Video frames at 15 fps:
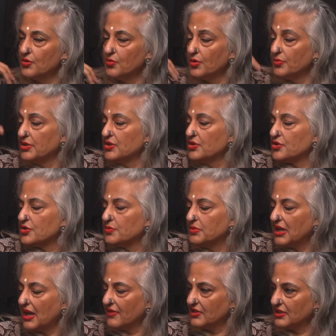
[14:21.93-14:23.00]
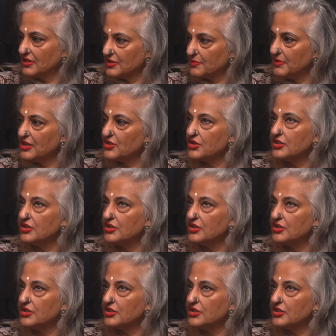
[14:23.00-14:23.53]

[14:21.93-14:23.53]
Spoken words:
woman, you should be having this pleasure.